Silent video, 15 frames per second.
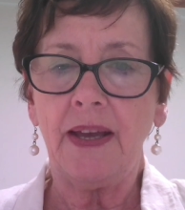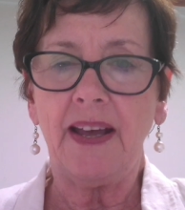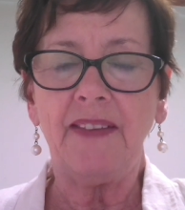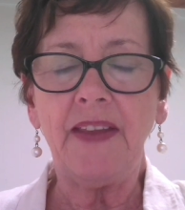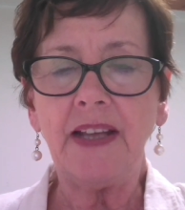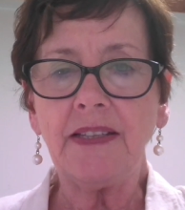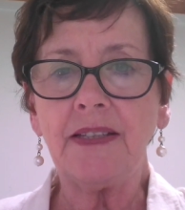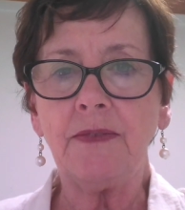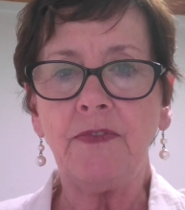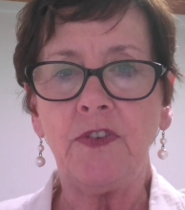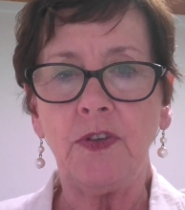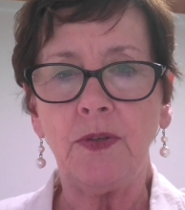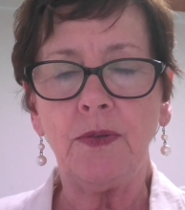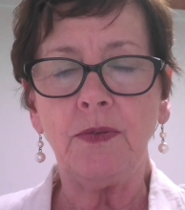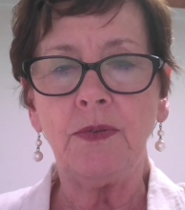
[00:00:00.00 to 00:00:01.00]
And that's a
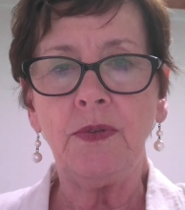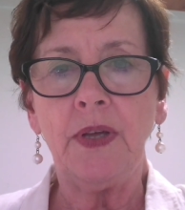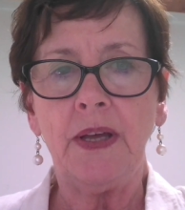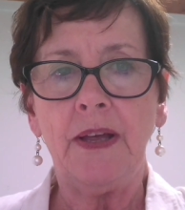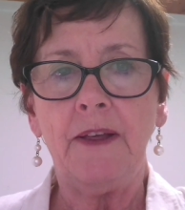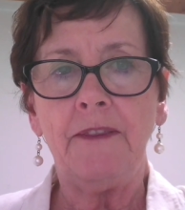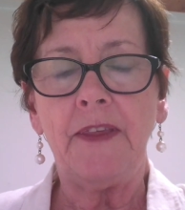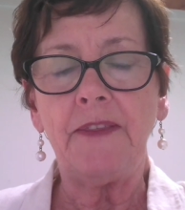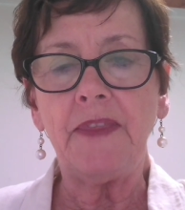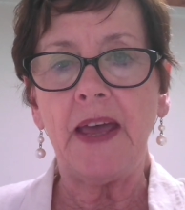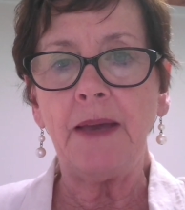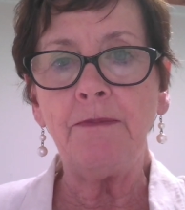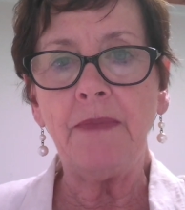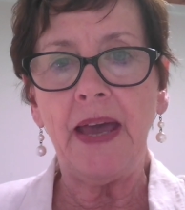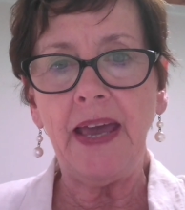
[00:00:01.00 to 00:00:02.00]
view that
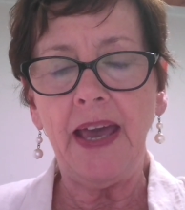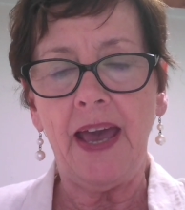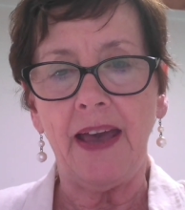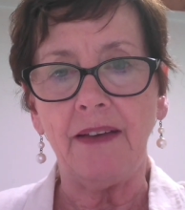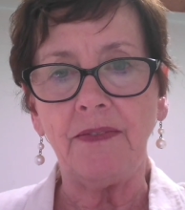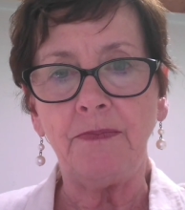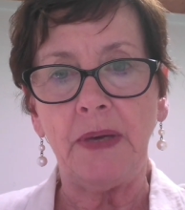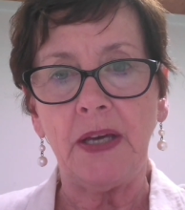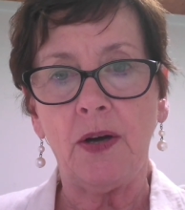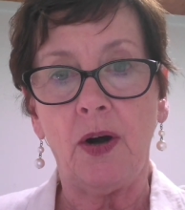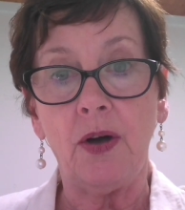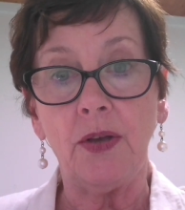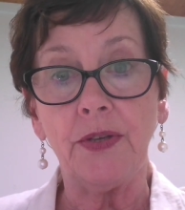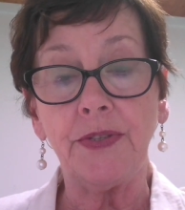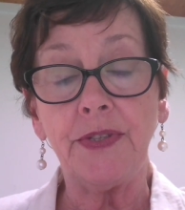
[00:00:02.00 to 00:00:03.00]
they may have
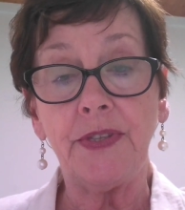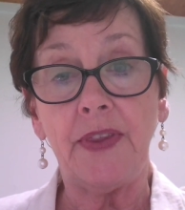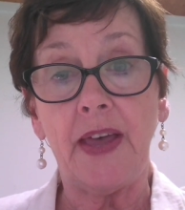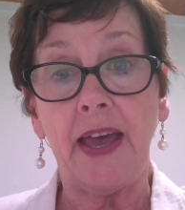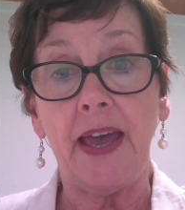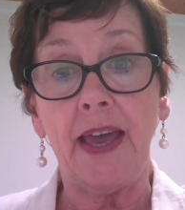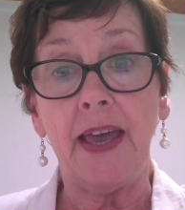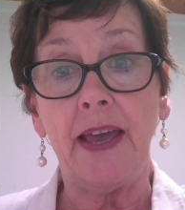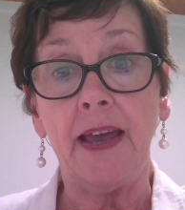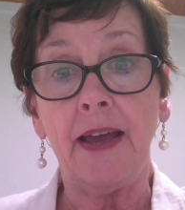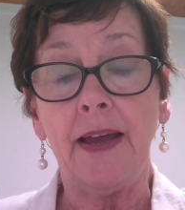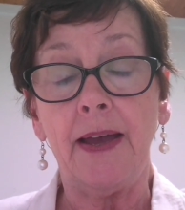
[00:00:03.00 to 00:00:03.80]
because they